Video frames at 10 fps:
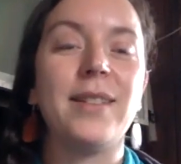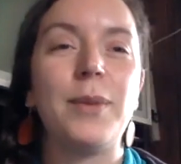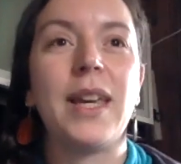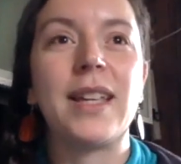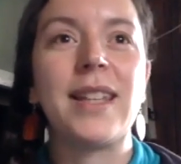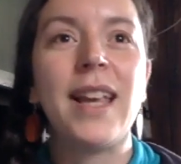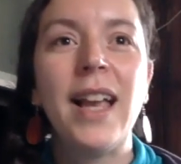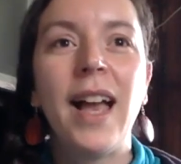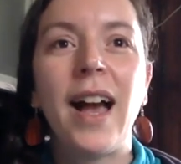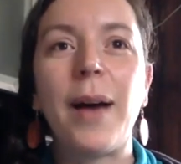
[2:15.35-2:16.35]
because
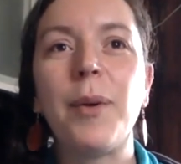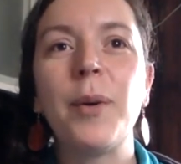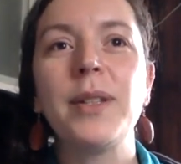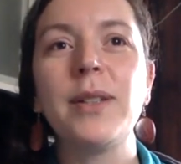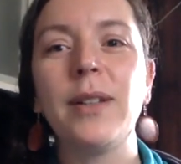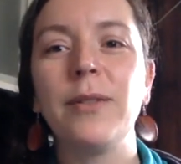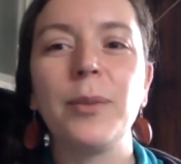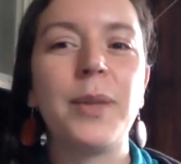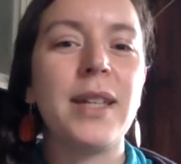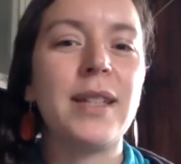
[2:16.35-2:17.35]
I'm always looking for
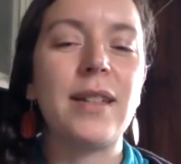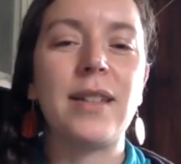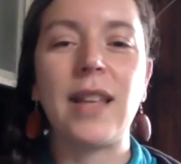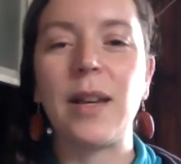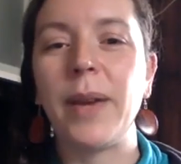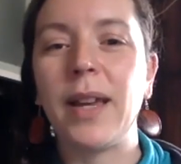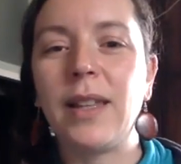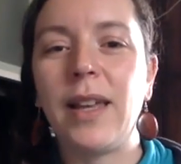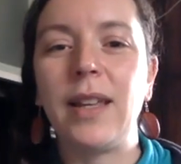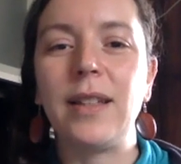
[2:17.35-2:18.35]
a place to send my
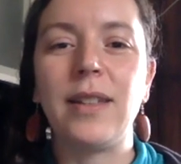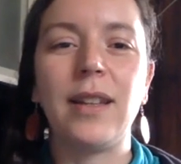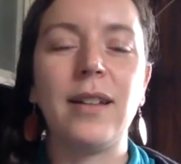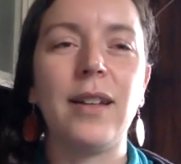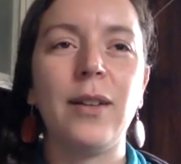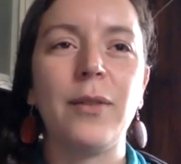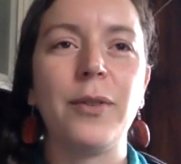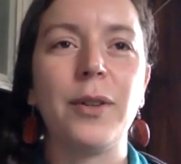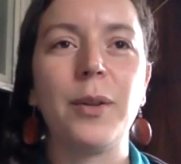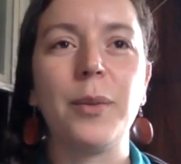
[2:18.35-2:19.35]
clients and
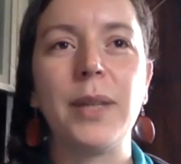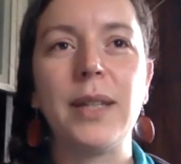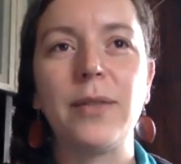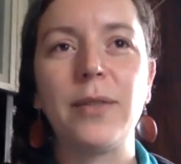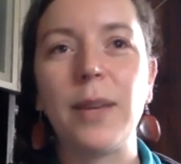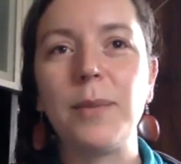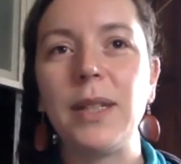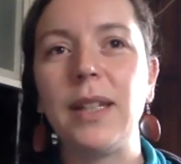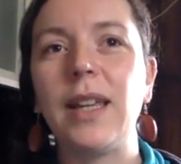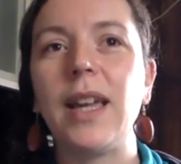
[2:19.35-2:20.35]
for a place for them
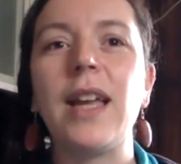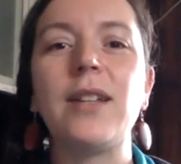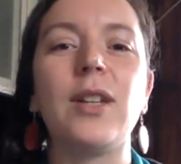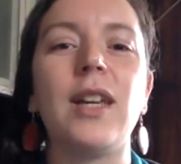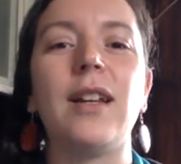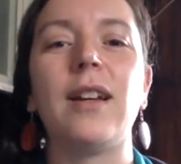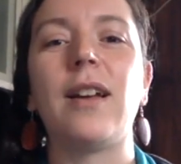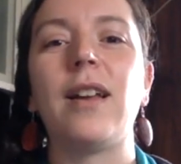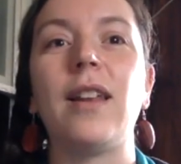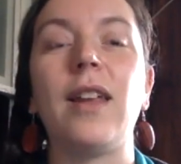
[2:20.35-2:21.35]
to get educated
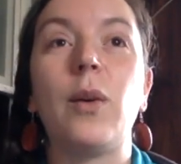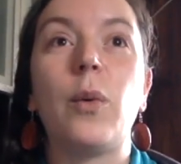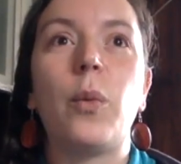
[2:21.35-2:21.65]
on, like,